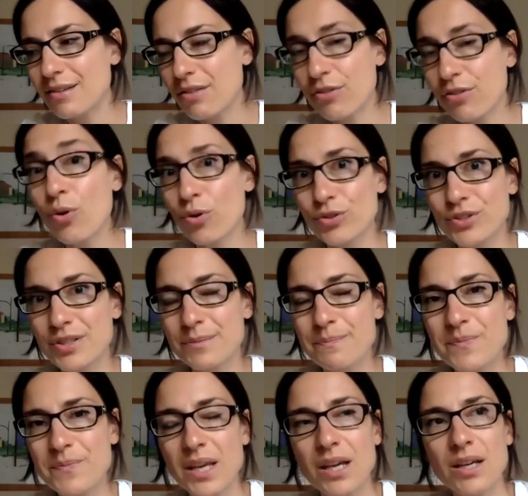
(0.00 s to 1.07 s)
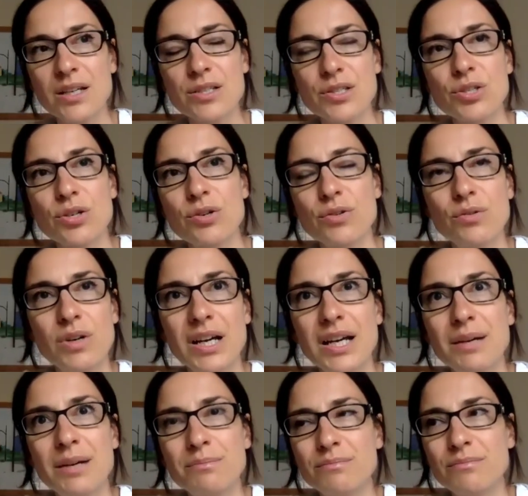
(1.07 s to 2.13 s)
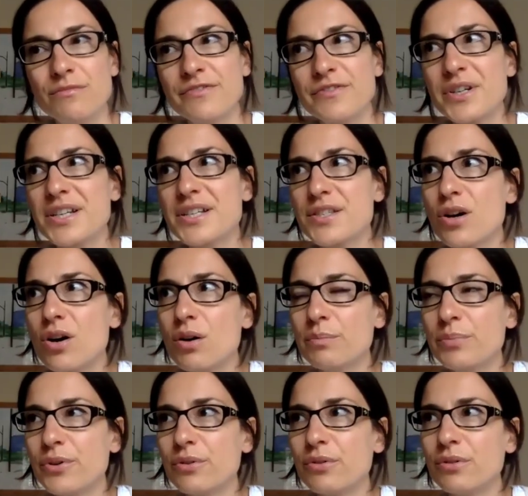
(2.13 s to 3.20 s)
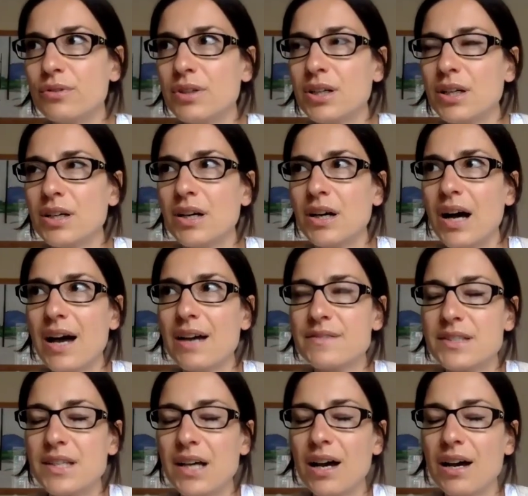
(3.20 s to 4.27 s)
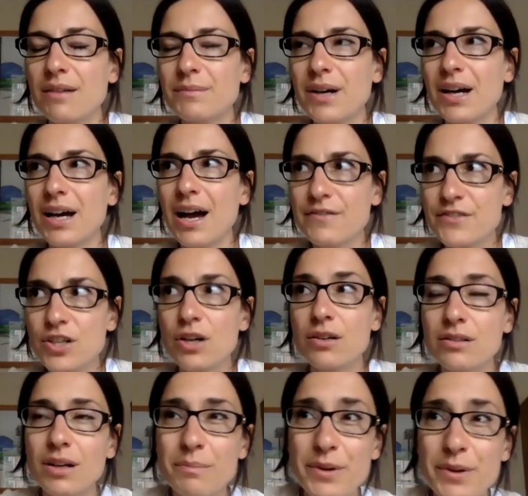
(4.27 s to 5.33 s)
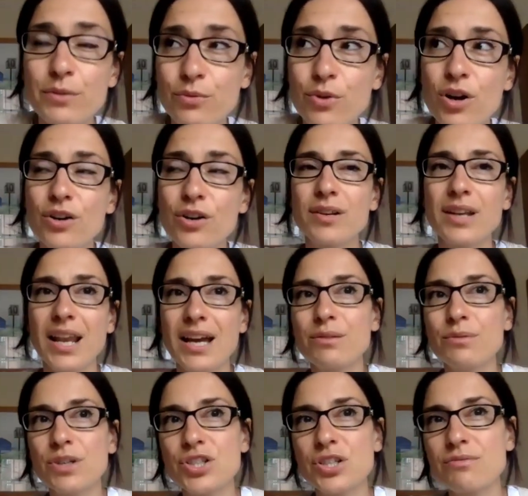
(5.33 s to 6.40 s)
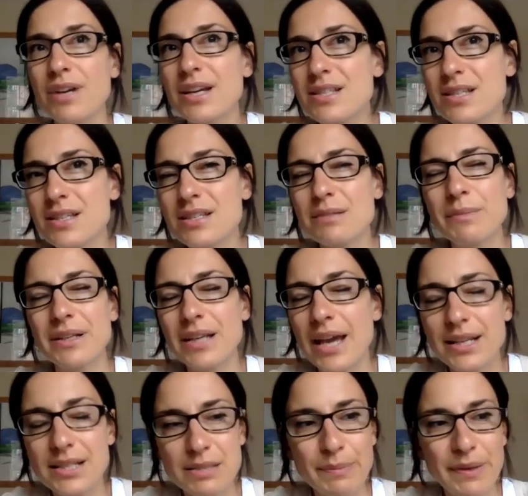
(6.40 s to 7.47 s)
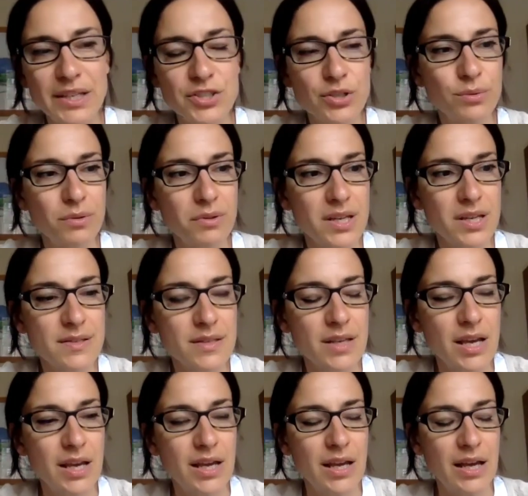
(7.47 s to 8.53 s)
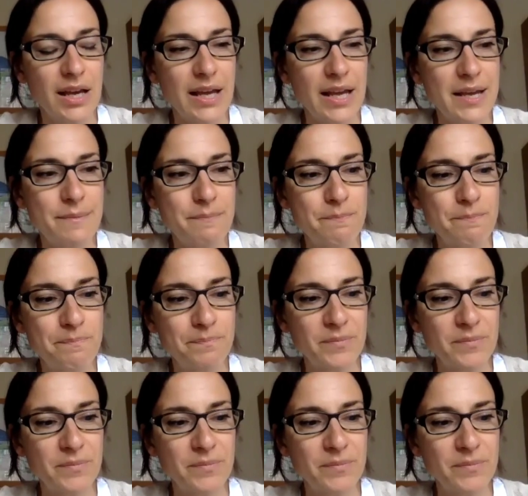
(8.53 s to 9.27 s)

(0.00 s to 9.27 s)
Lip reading: thought. So, for example, I've done a bit of work on language and racism and hate speech and all this, and